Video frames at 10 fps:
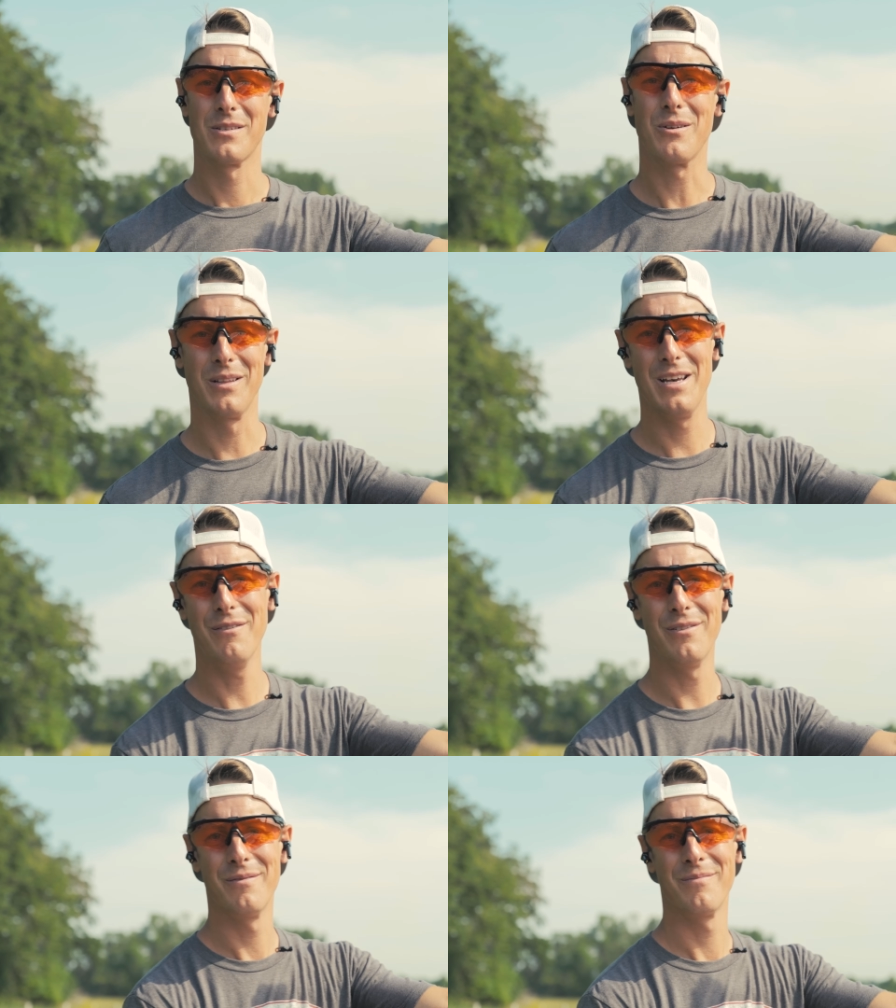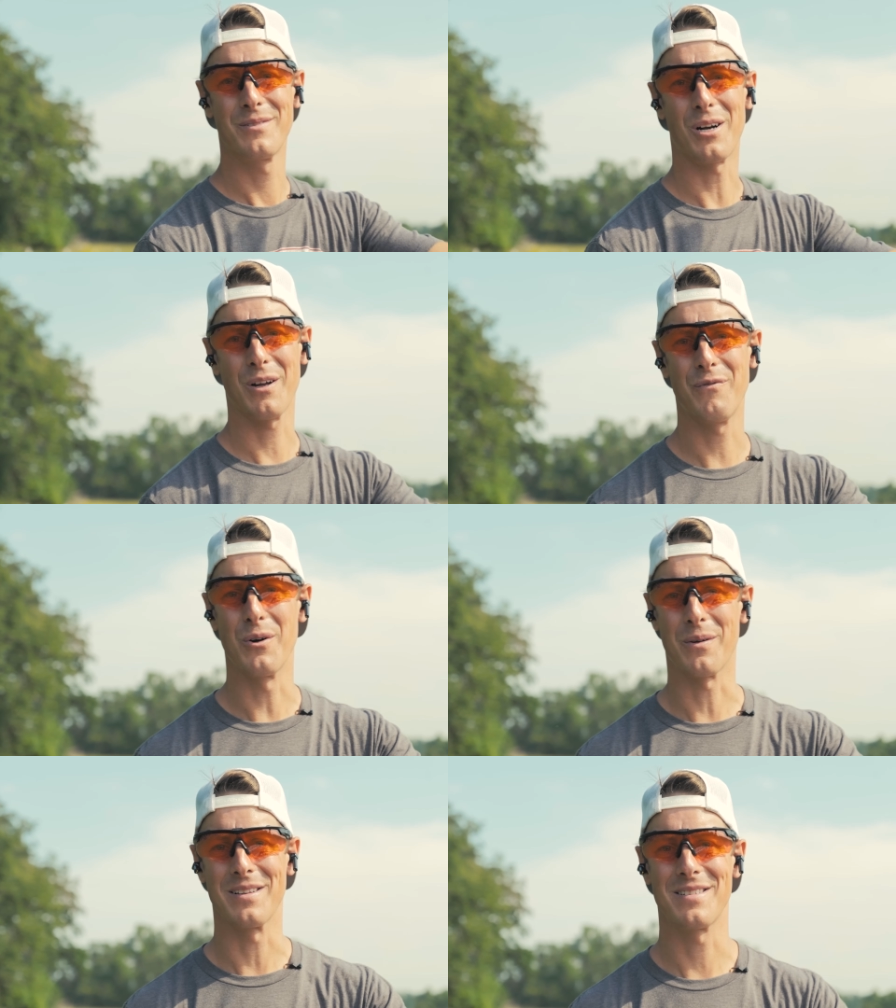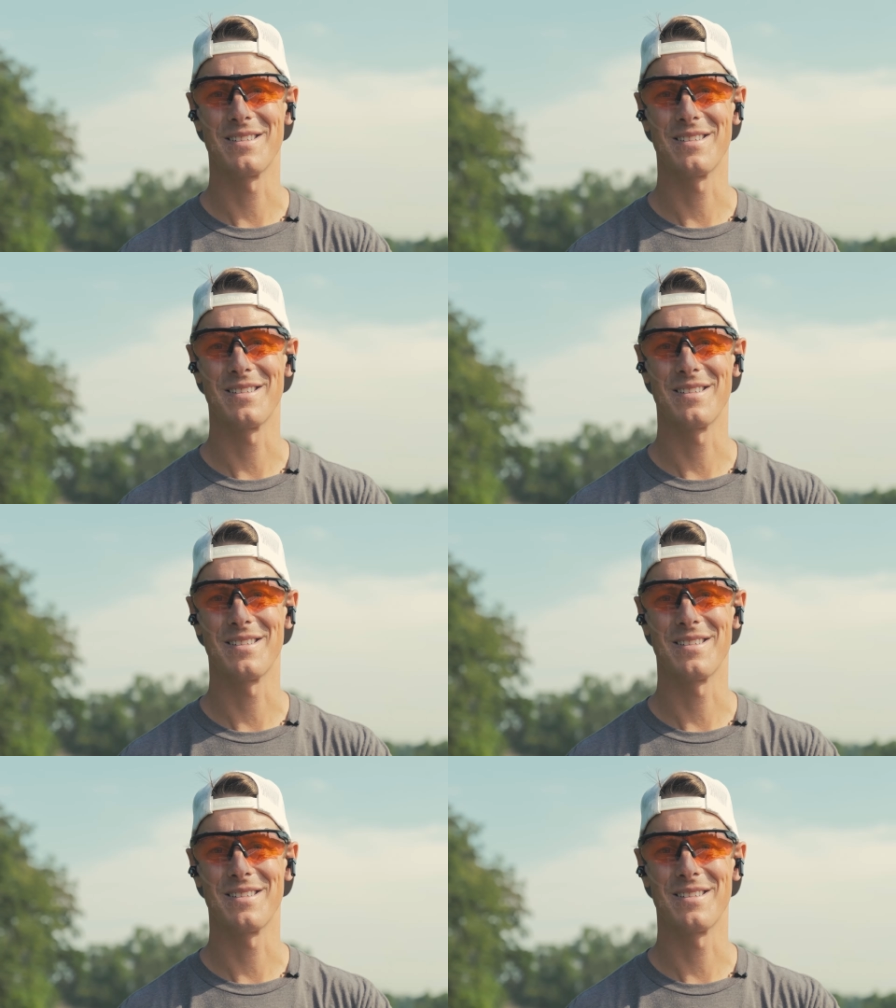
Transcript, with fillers: So live target focused.